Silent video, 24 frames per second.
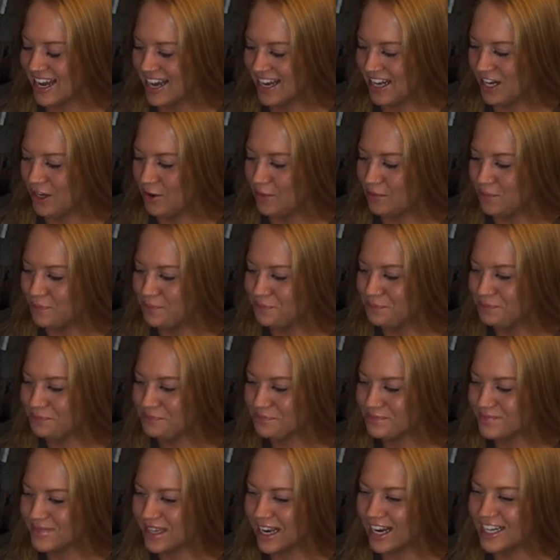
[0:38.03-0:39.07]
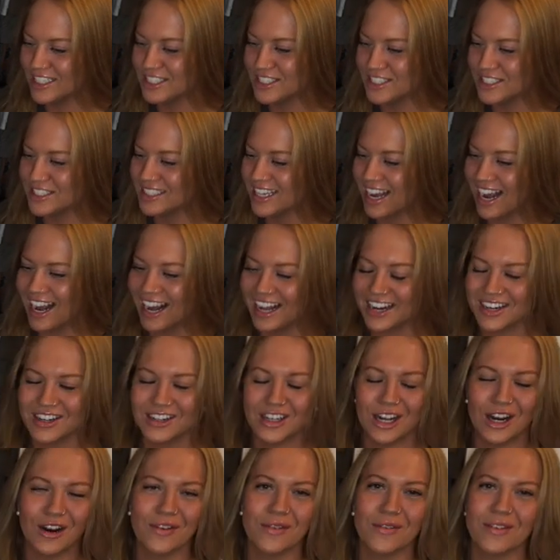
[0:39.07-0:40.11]
I
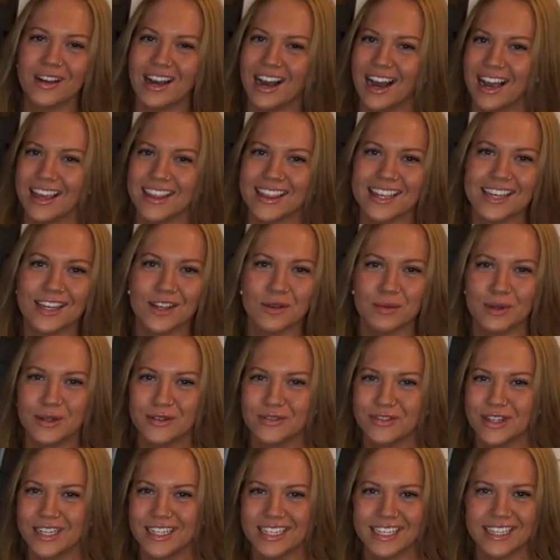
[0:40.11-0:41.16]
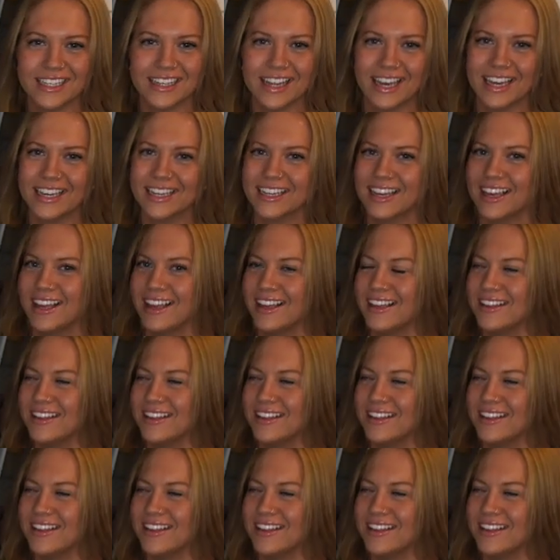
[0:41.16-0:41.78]
think it'd be funny like